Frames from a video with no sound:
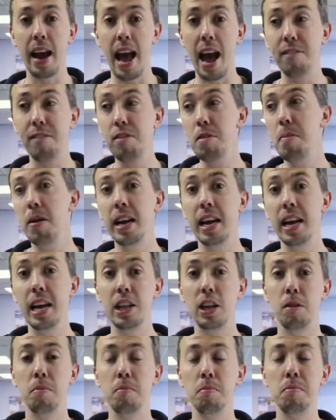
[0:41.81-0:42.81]
Everybody and
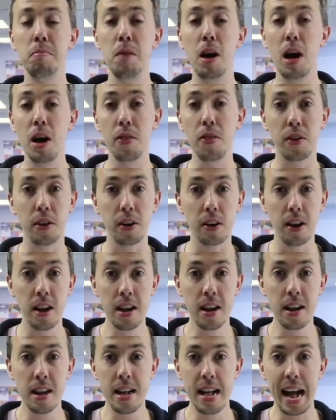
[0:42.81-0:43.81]
their mother
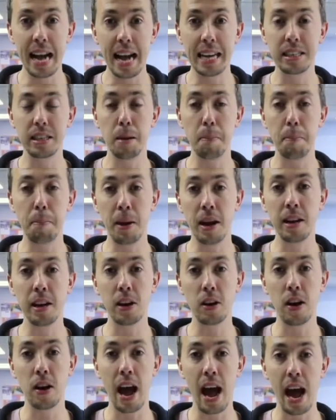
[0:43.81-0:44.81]
has an
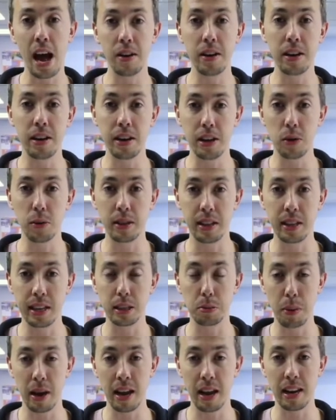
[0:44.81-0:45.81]
opinion on how to deal with
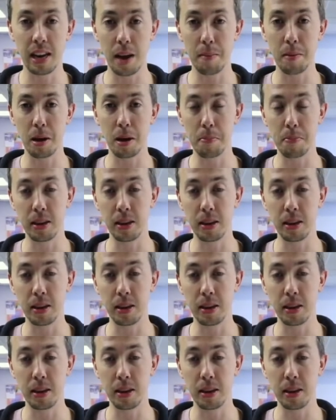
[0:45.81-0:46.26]
this pandemic.